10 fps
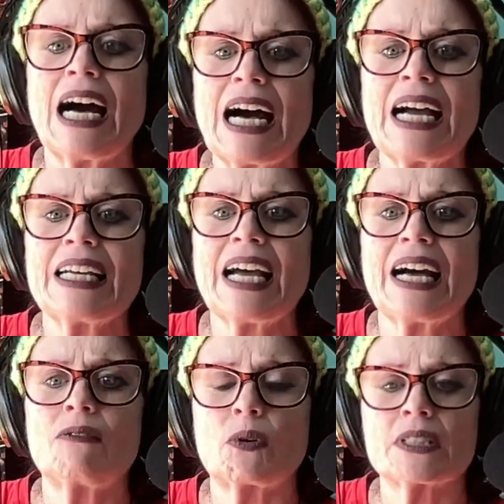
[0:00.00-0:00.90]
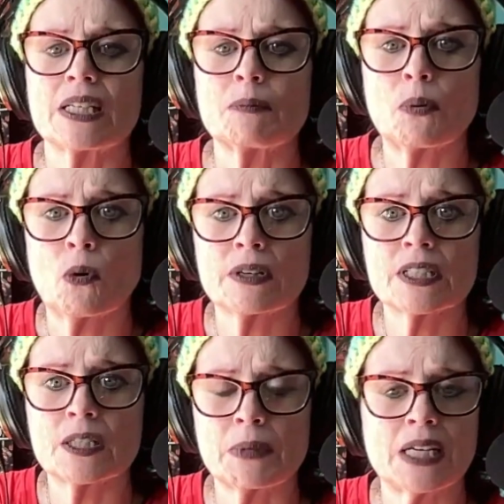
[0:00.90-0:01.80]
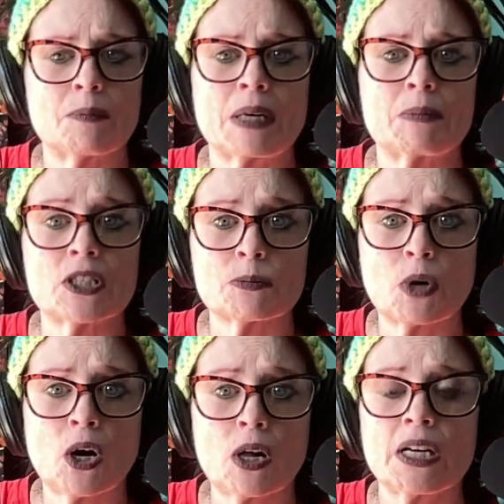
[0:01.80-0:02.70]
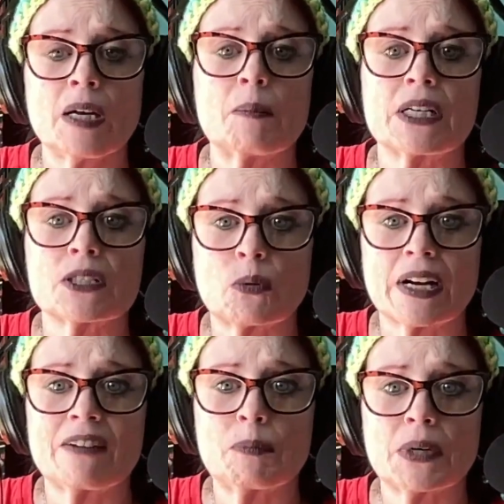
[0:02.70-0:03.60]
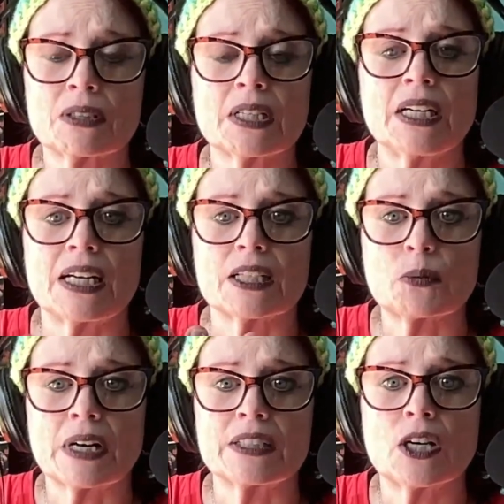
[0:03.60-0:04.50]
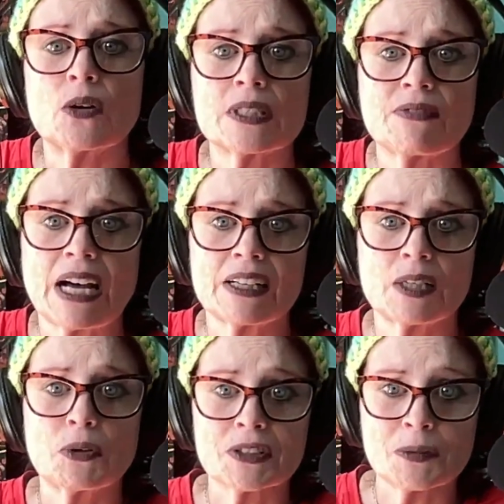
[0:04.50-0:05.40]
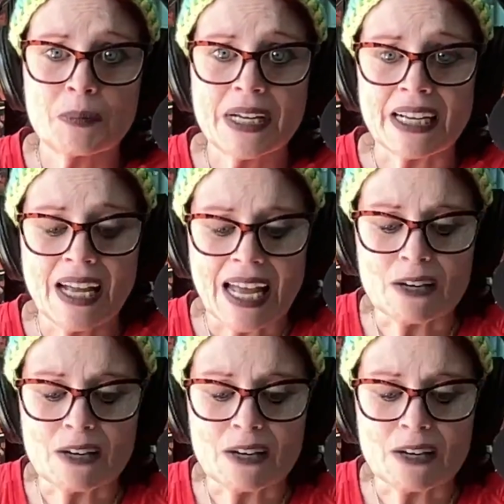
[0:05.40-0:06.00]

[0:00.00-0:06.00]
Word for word: I have what's important to me. It may be small, but it's what I built and it's what I know is valuable to me.